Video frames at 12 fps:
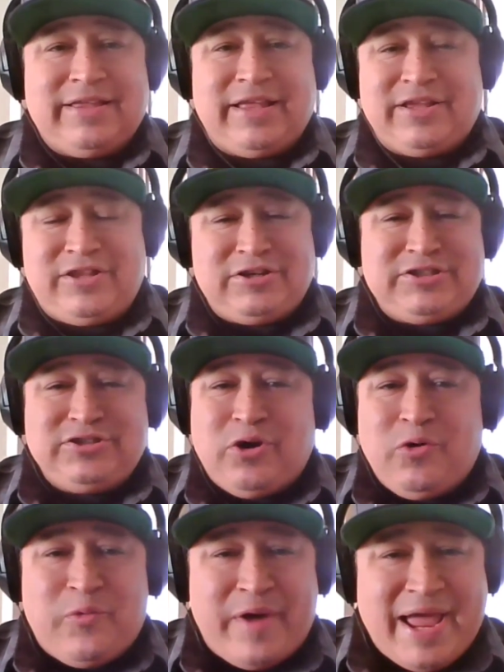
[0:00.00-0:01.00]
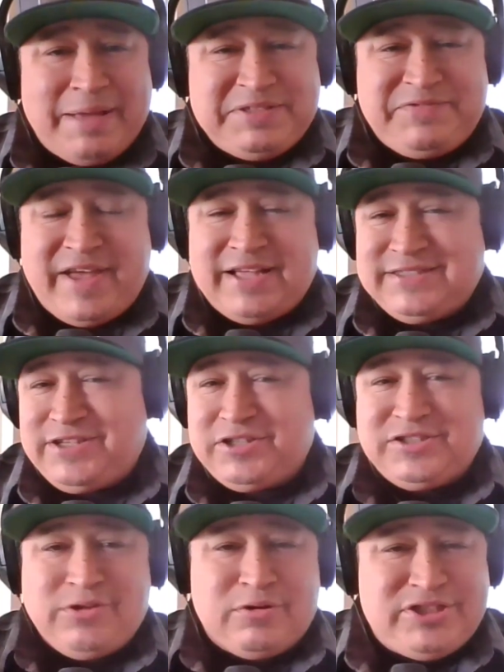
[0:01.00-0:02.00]
There's no Rams fans.
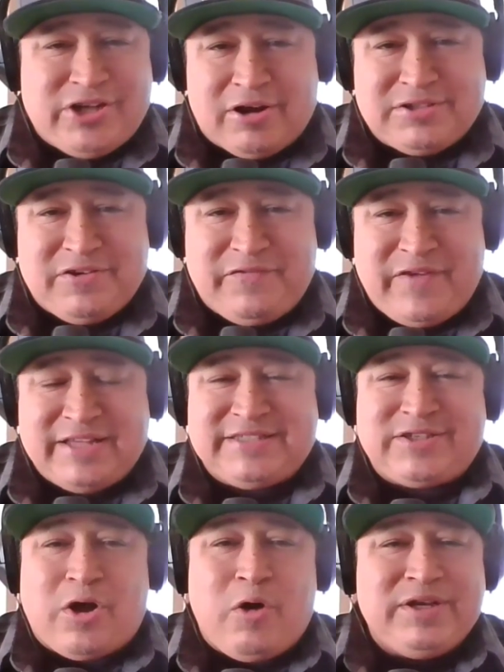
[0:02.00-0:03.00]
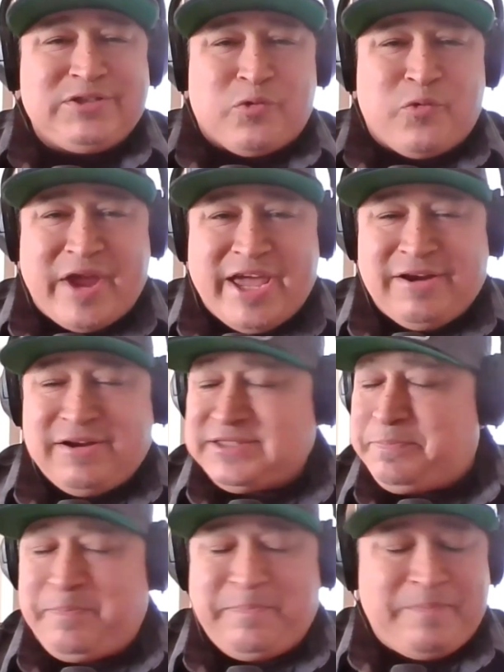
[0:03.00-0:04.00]
There's no Charger fans. It's always
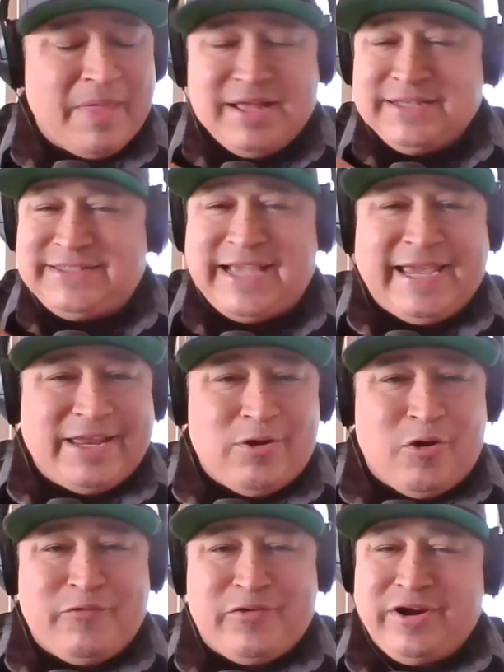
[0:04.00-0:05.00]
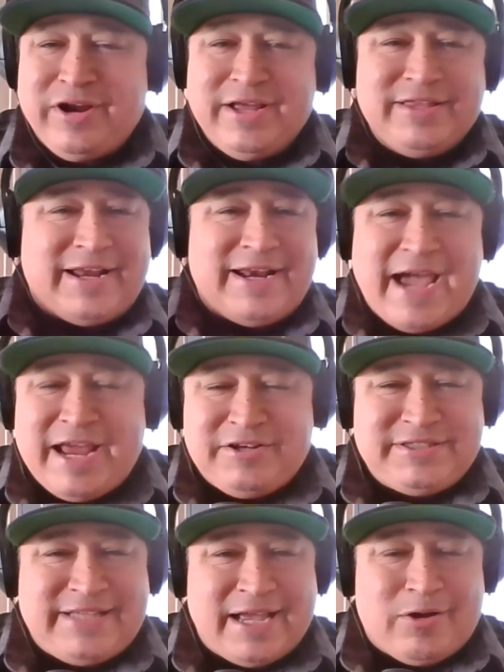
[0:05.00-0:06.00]
Raiders taking over. The
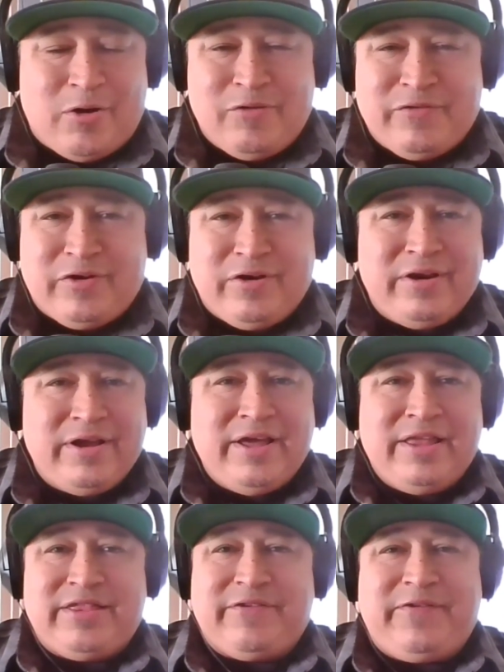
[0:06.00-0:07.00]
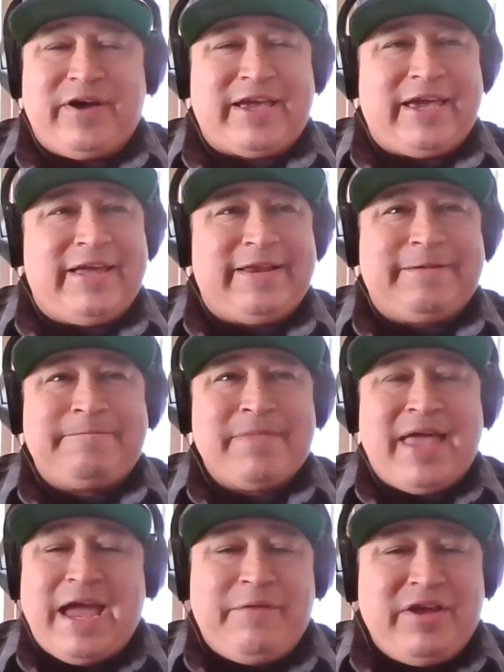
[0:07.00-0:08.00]
Niners take over. The fucking
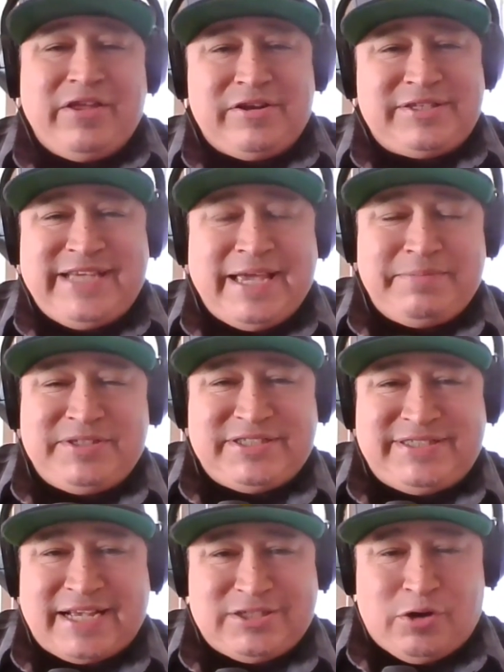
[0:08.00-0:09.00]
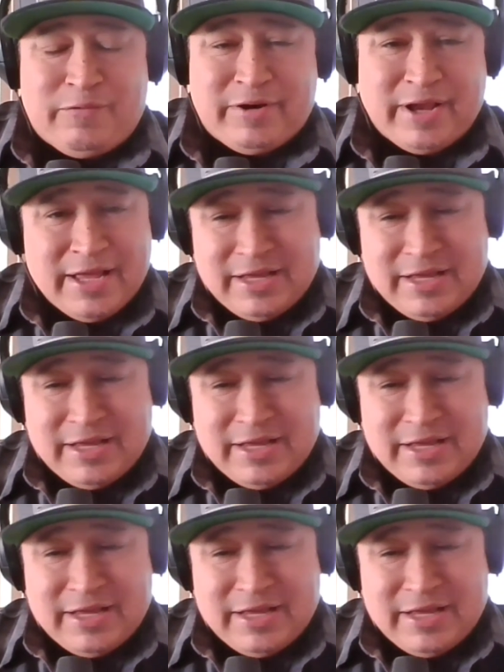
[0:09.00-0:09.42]
every other team just takes over.